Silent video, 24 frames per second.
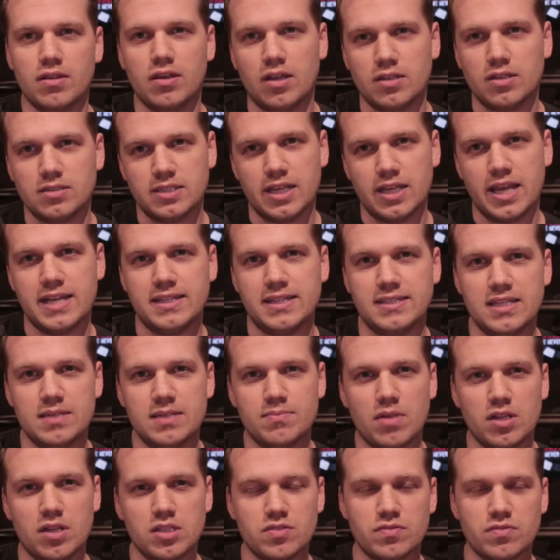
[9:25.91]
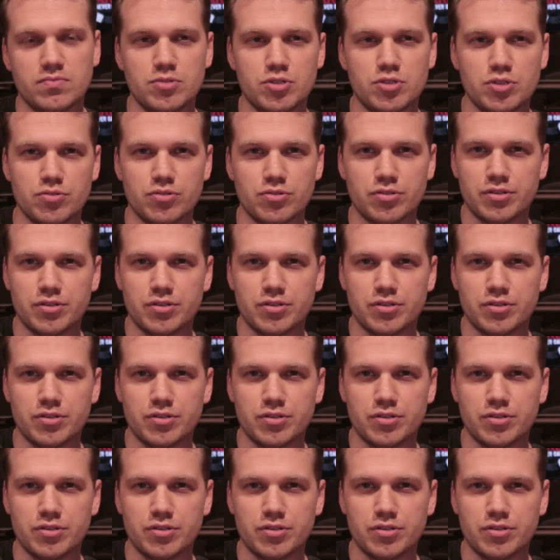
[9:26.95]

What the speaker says: I'll say 18 months from June